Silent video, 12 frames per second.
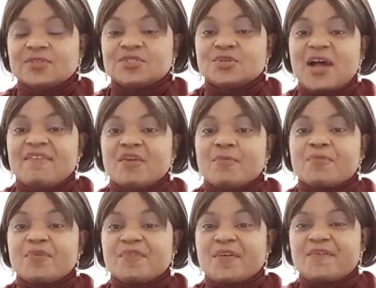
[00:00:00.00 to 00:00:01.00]
Do you have your
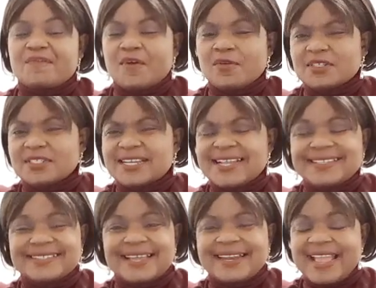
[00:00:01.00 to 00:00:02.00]
proof of funds?
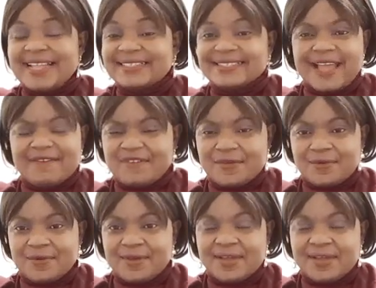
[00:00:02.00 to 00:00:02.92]
It's an interview,